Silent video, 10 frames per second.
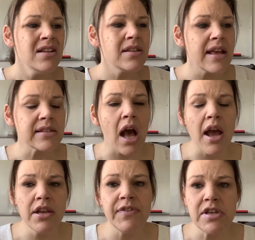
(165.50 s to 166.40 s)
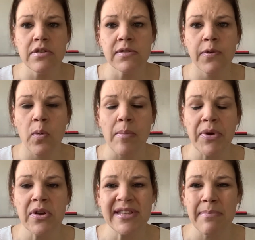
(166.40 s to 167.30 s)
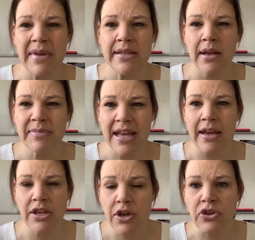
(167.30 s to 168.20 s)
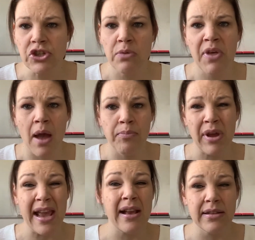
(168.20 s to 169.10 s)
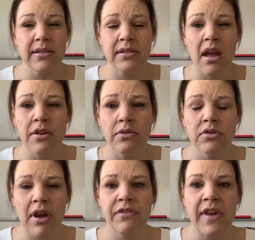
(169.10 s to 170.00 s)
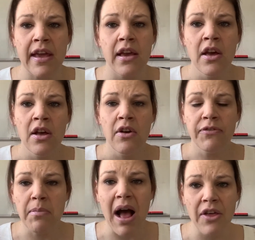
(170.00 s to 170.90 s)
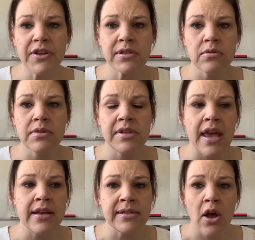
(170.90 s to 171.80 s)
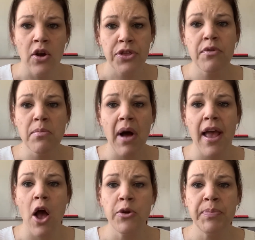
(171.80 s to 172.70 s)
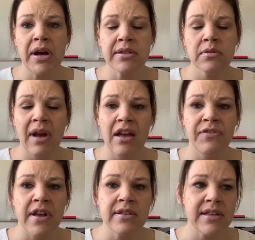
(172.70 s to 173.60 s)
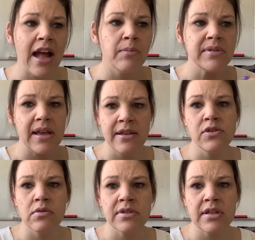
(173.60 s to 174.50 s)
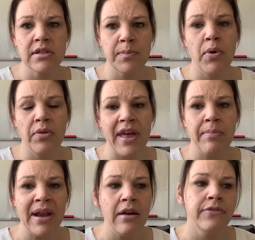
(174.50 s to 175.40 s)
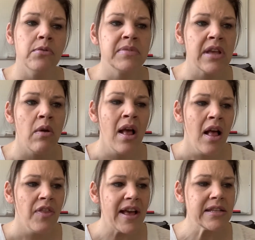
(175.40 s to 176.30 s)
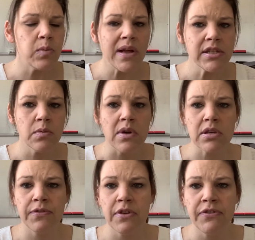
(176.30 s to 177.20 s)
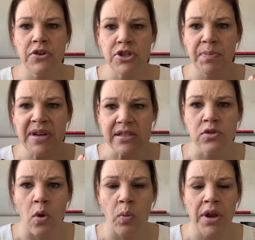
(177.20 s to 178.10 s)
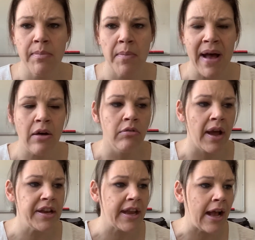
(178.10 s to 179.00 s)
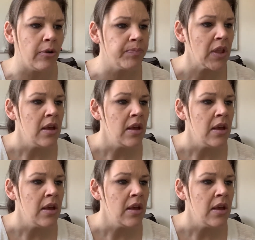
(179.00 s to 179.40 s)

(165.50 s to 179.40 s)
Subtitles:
So that's kind of a useful one, because that means I'm telling YouTube that I'm bringing external traffic from other sources through my own personal efforts to help endorse and support their platform. So that's one to watch for the future, but it's not what I'm about right now.